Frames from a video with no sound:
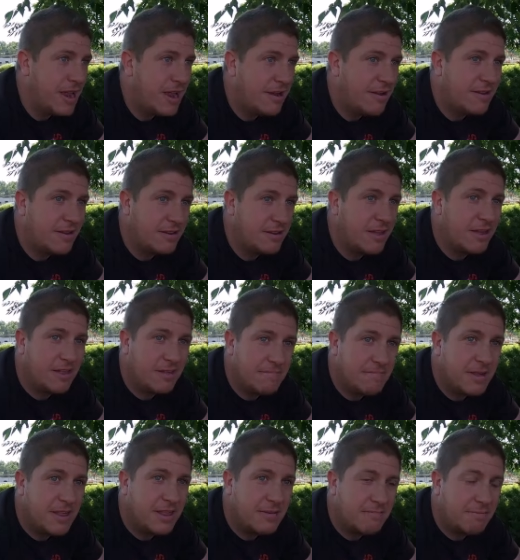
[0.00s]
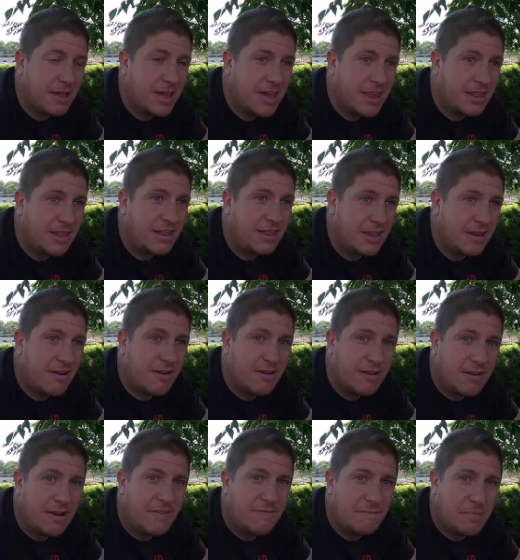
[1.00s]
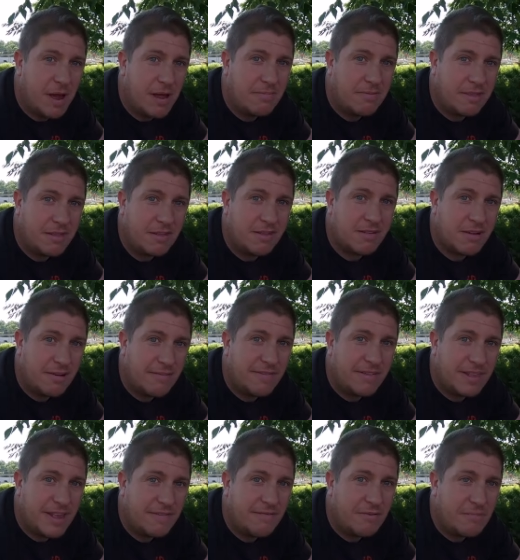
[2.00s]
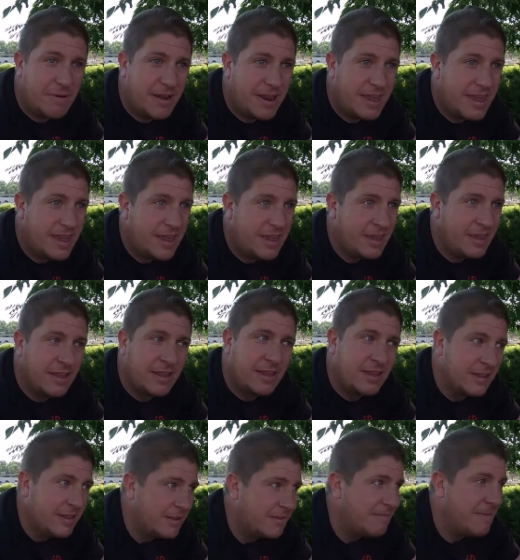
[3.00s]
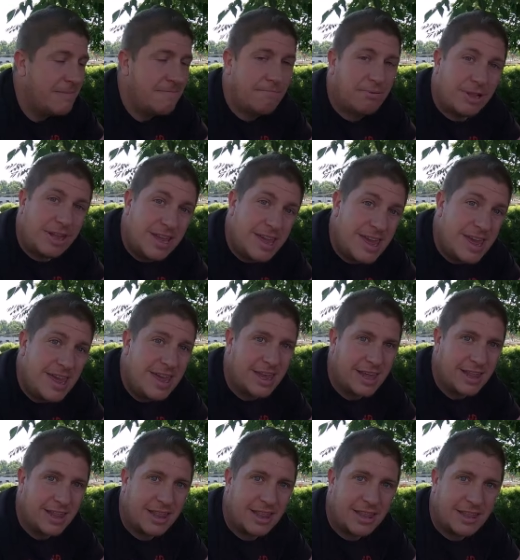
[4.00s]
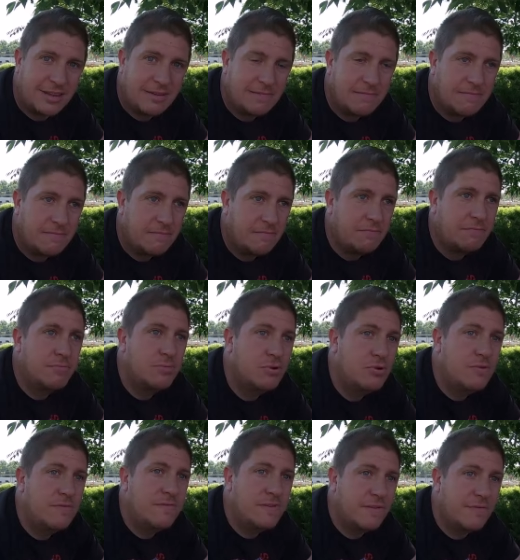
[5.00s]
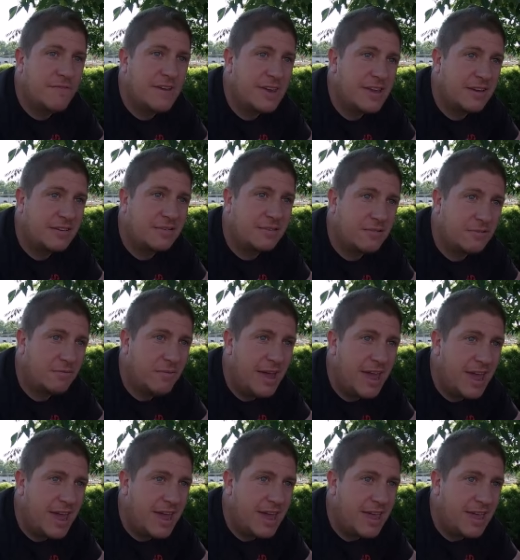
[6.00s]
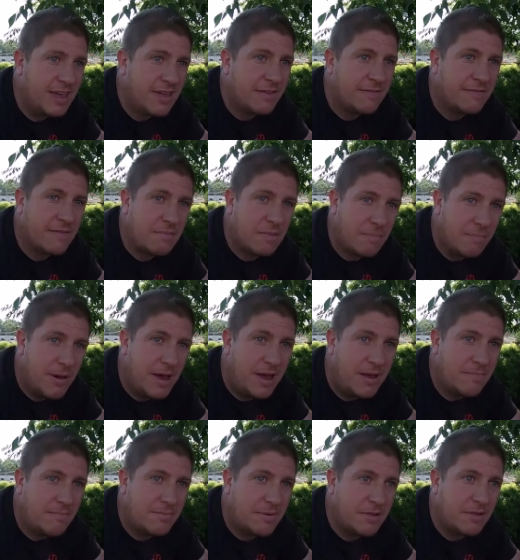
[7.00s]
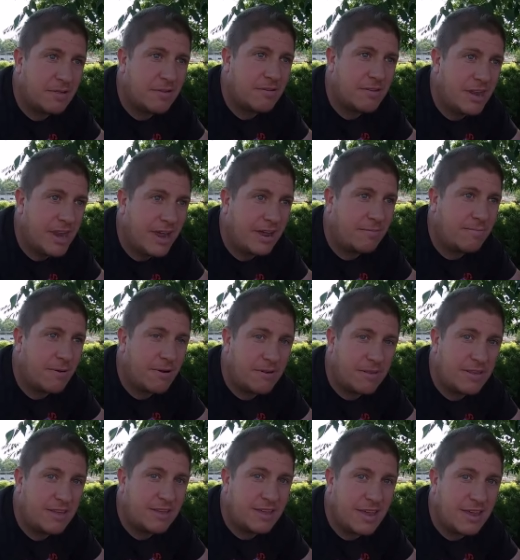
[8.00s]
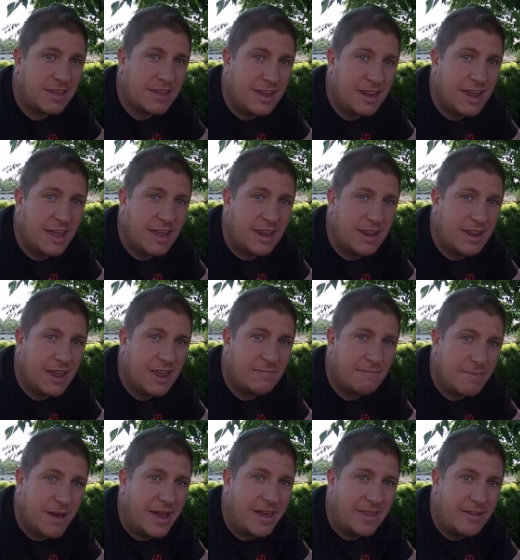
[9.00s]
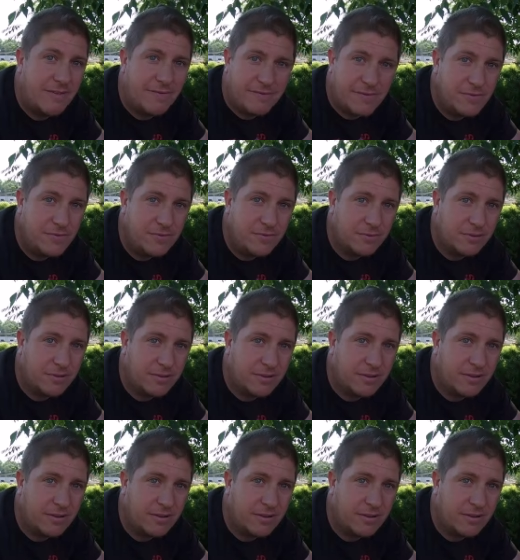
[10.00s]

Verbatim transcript: there and it's a busy place and there aren't enough pumps to service everybody, then please move your vehicle away from the pump so the next person can get in and buy their fuel.